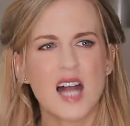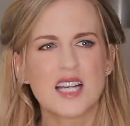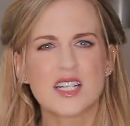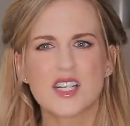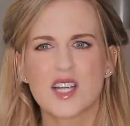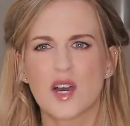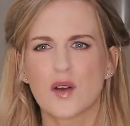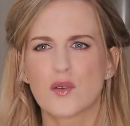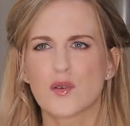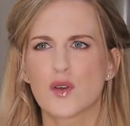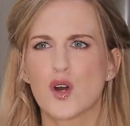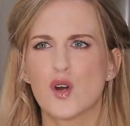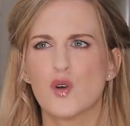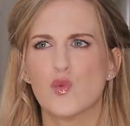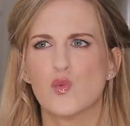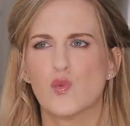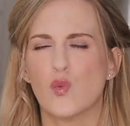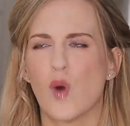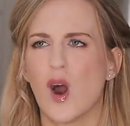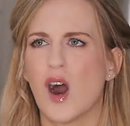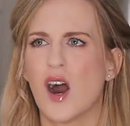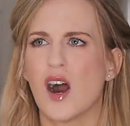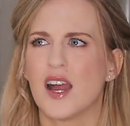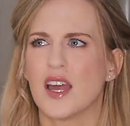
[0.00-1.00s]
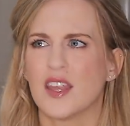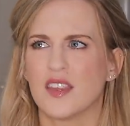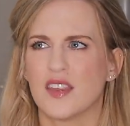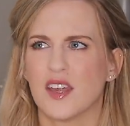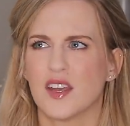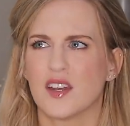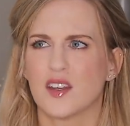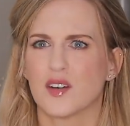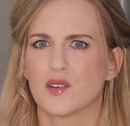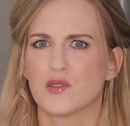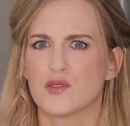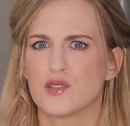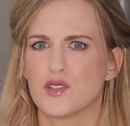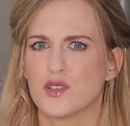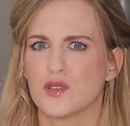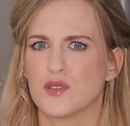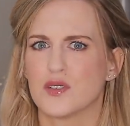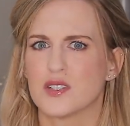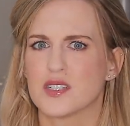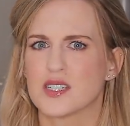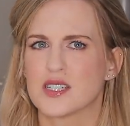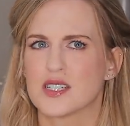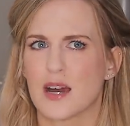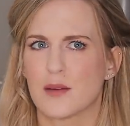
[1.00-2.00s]
I don't know why they don't do
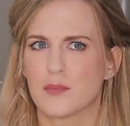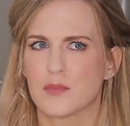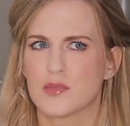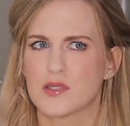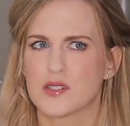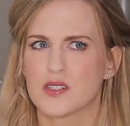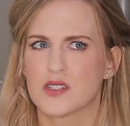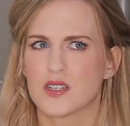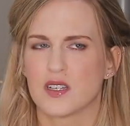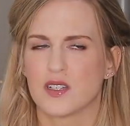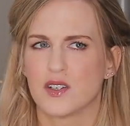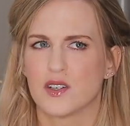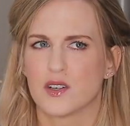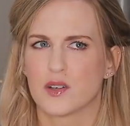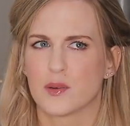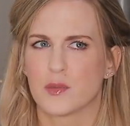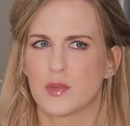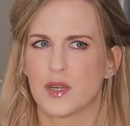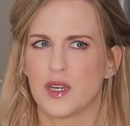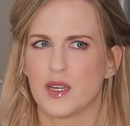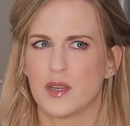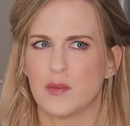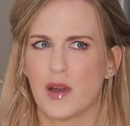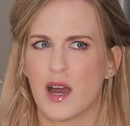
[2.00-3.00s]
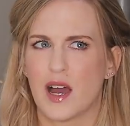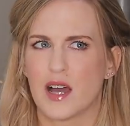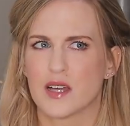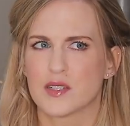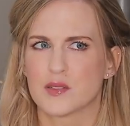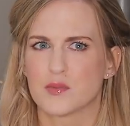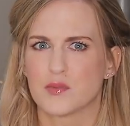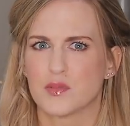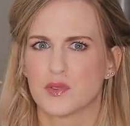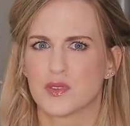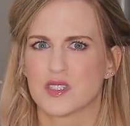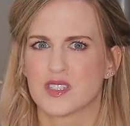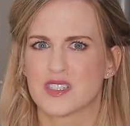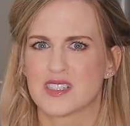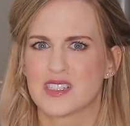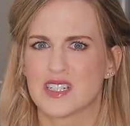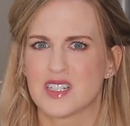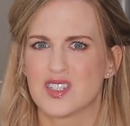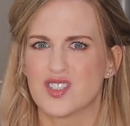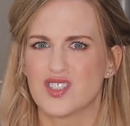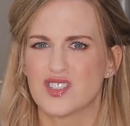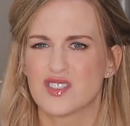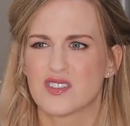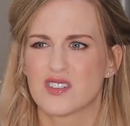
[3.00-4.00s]
the stamps in European passports. They
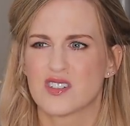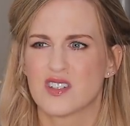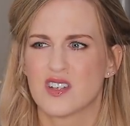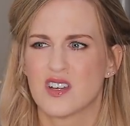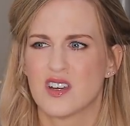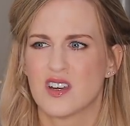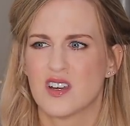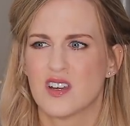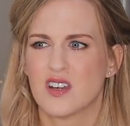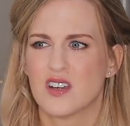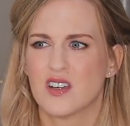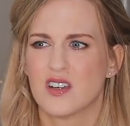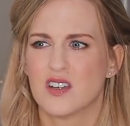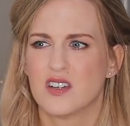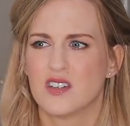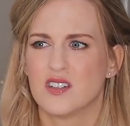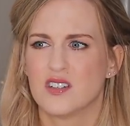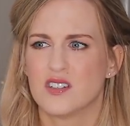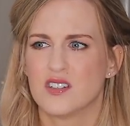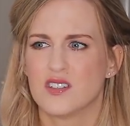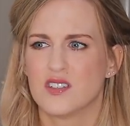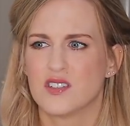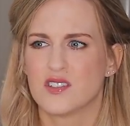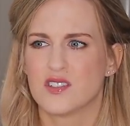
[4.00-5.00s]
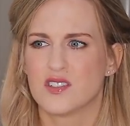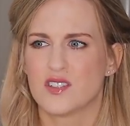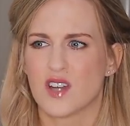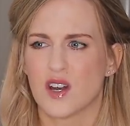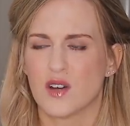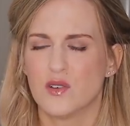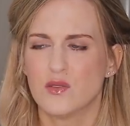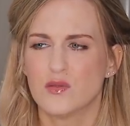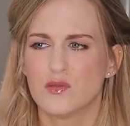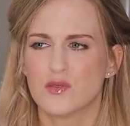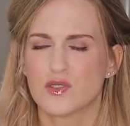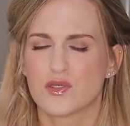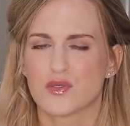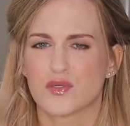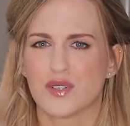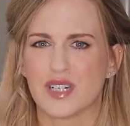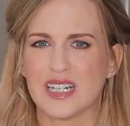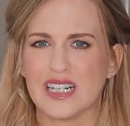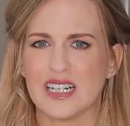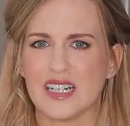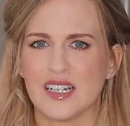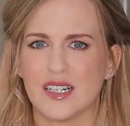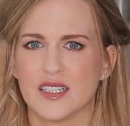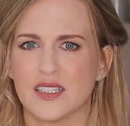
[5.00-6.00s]
just don't
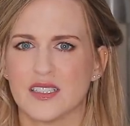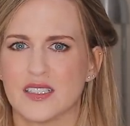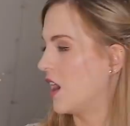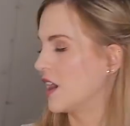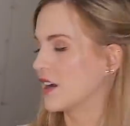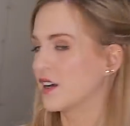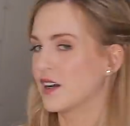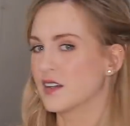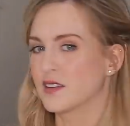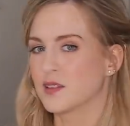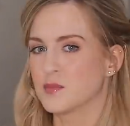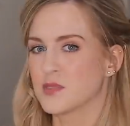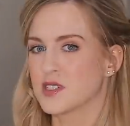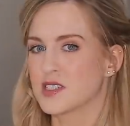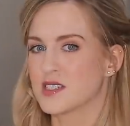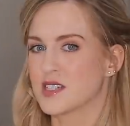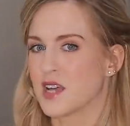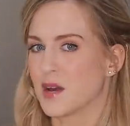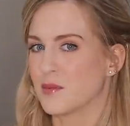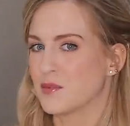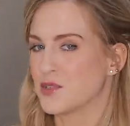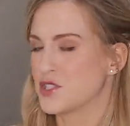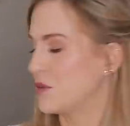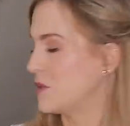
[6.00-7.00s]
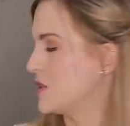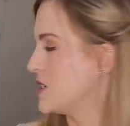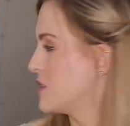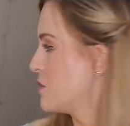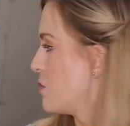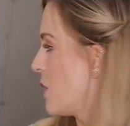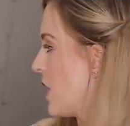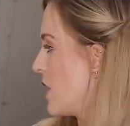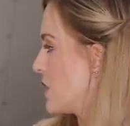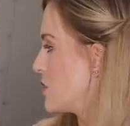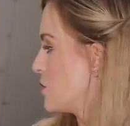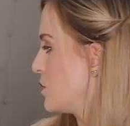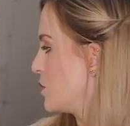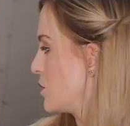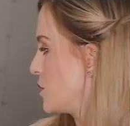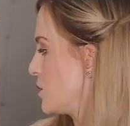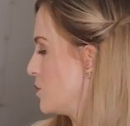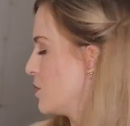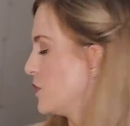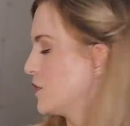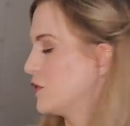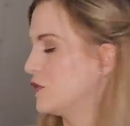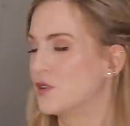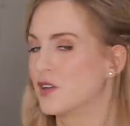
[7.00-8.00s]
really. I got them to stamp Chewie's
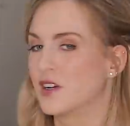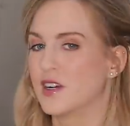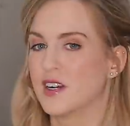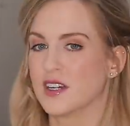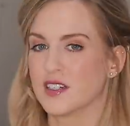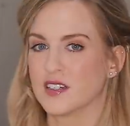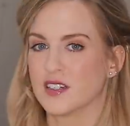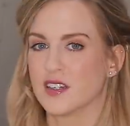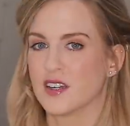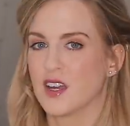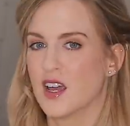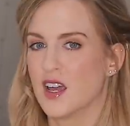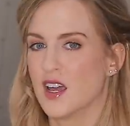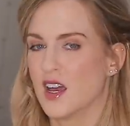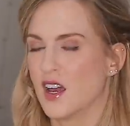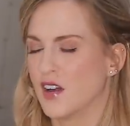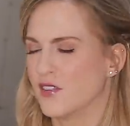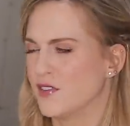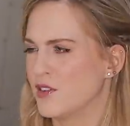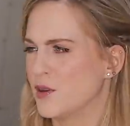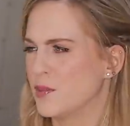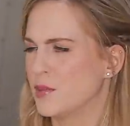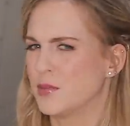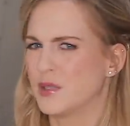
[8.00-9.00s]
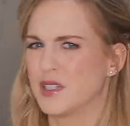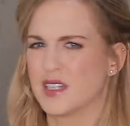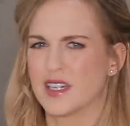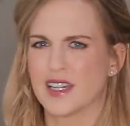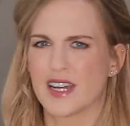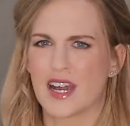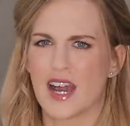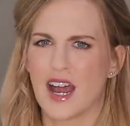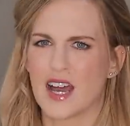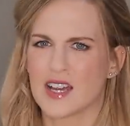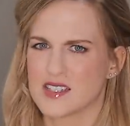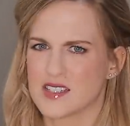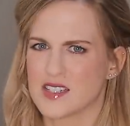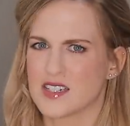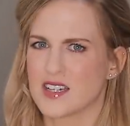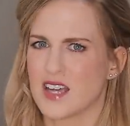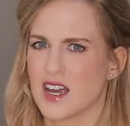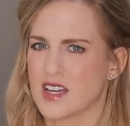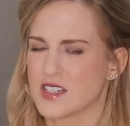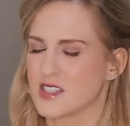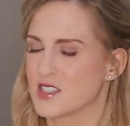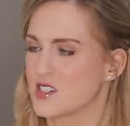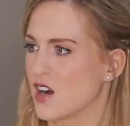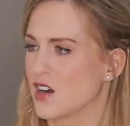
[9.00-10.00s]
passport before, and a few people that asked,
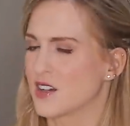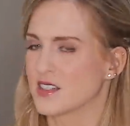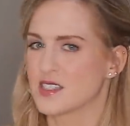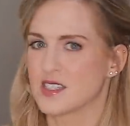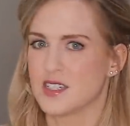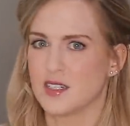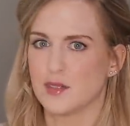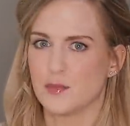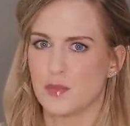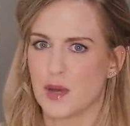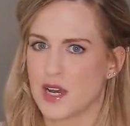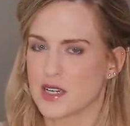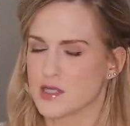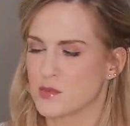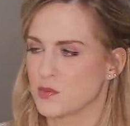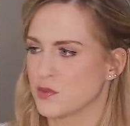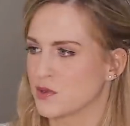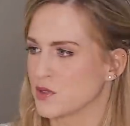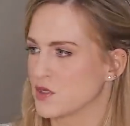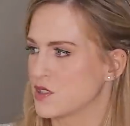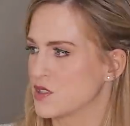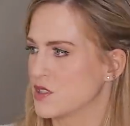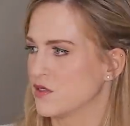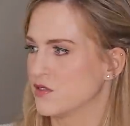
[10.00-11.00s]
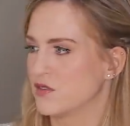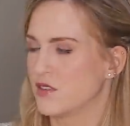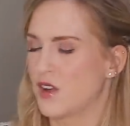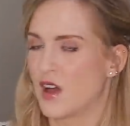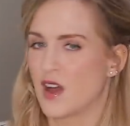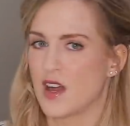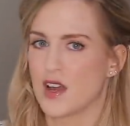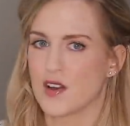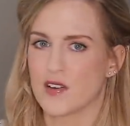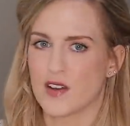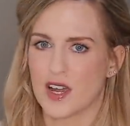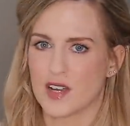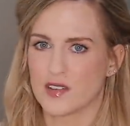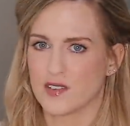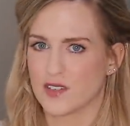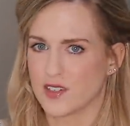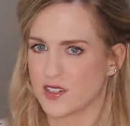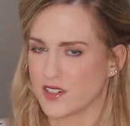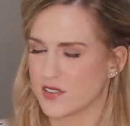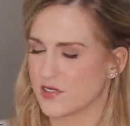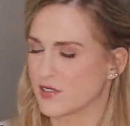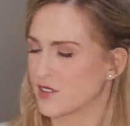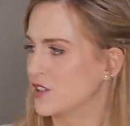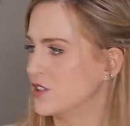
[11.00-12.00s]
yes, dogs need passports to fly around to
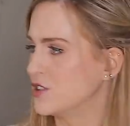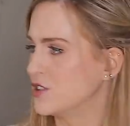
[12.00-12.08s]
different